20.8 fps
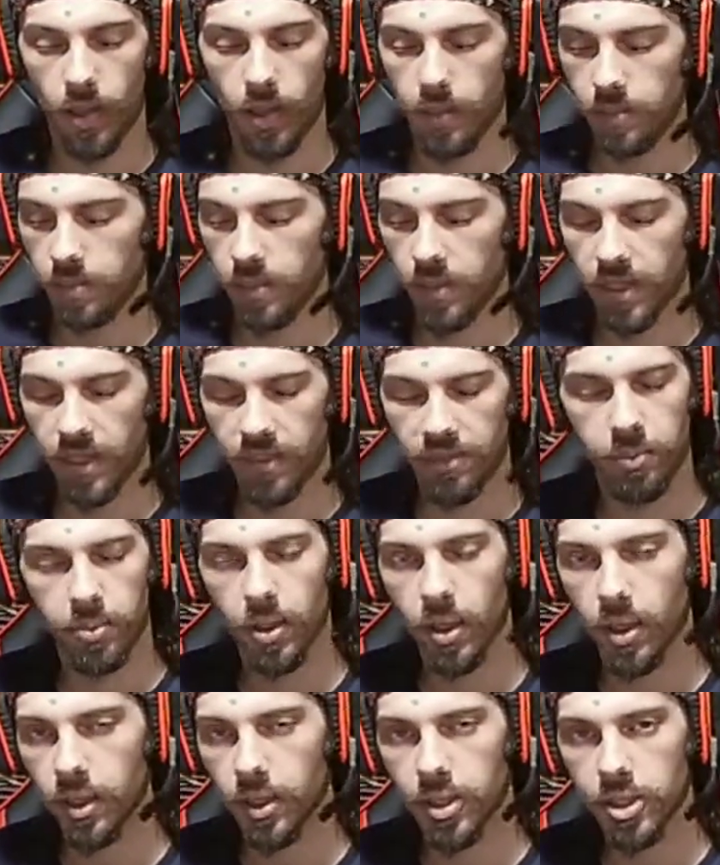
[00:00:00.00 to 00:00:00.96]
even
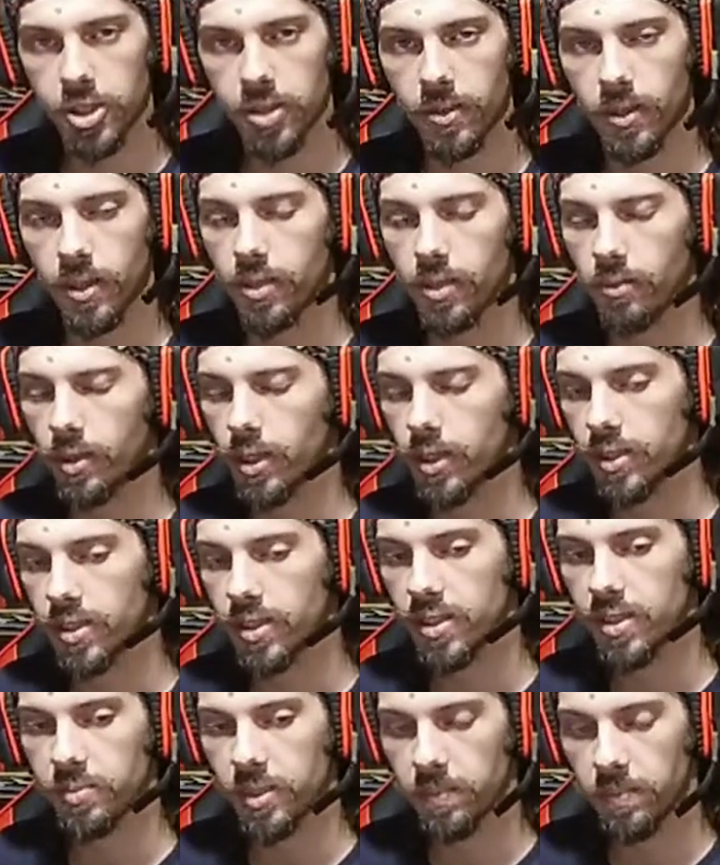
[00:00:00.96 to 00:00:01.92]
plugging straight directly into
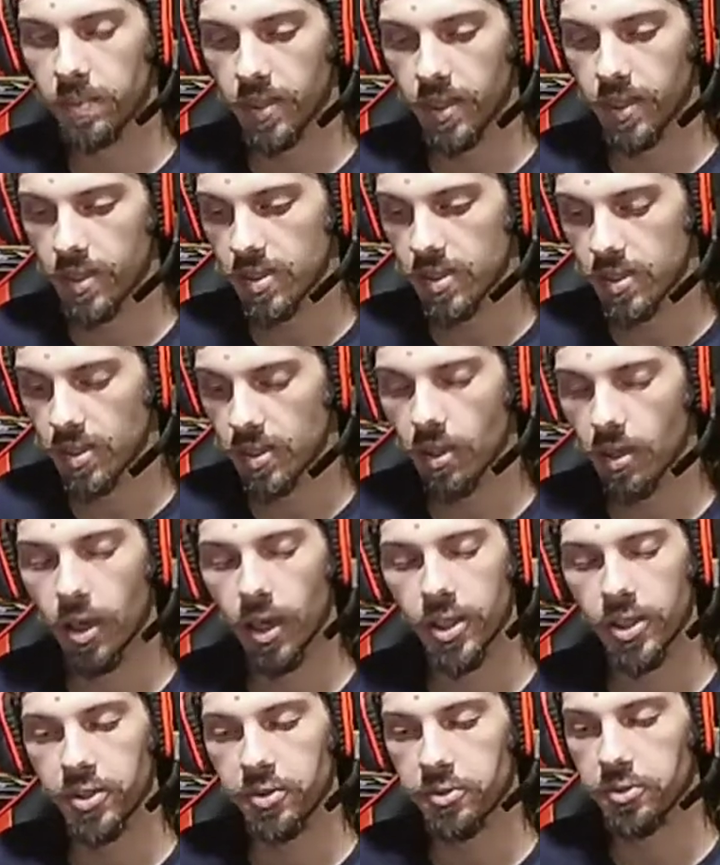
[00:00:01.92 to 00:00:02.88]
my PC at
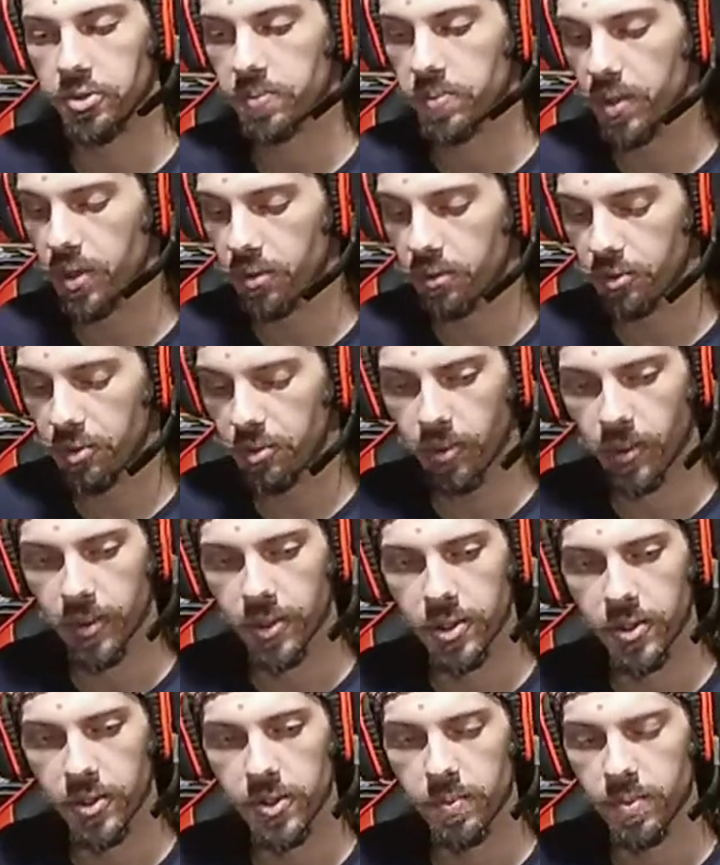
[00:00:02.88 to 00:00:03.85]
USB 3.0
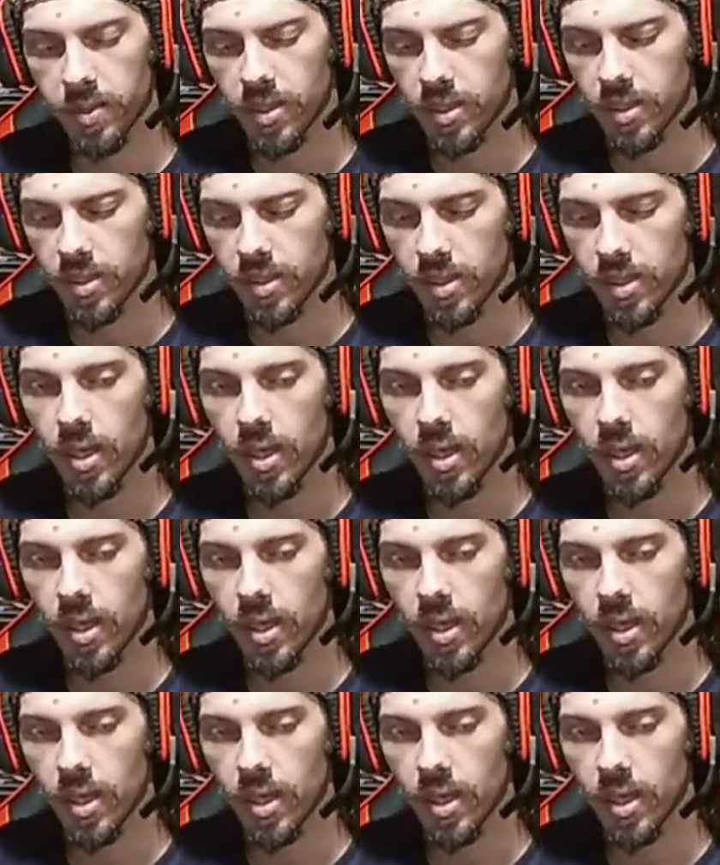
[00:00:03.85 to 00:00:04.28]
speeds,